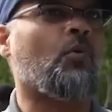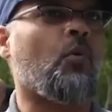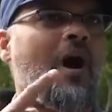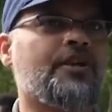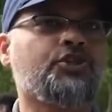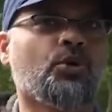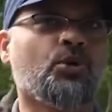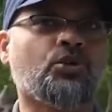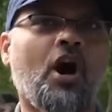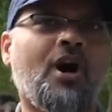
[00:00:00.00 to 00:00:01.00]
the one
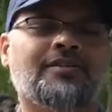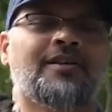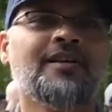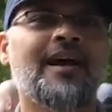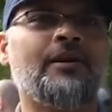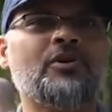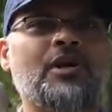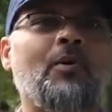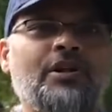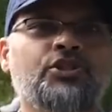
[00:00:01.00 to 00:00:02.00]
true God. And
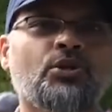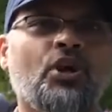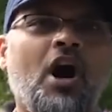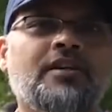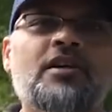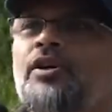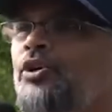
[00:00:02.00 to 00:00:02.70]
who's the one true God?